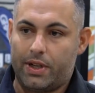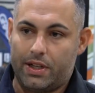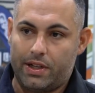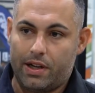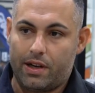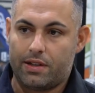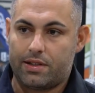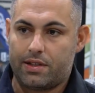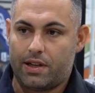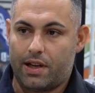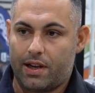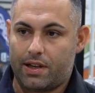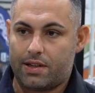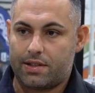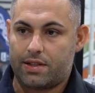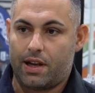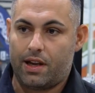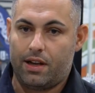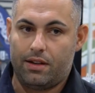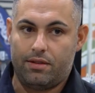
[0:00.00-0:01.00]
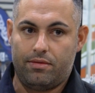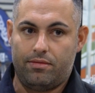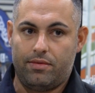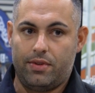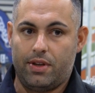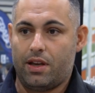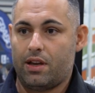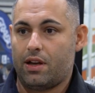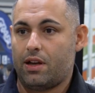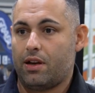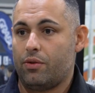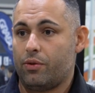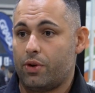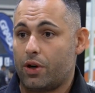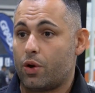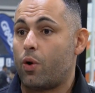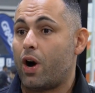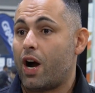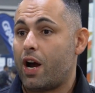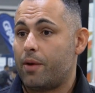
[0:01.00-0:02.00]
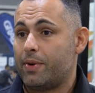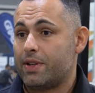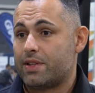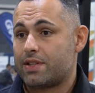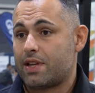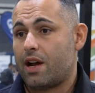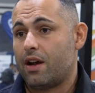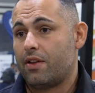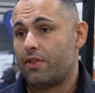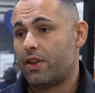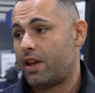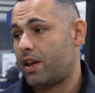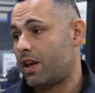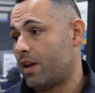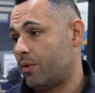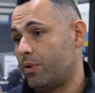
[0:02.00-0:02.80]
needed to exceed the requirements out there,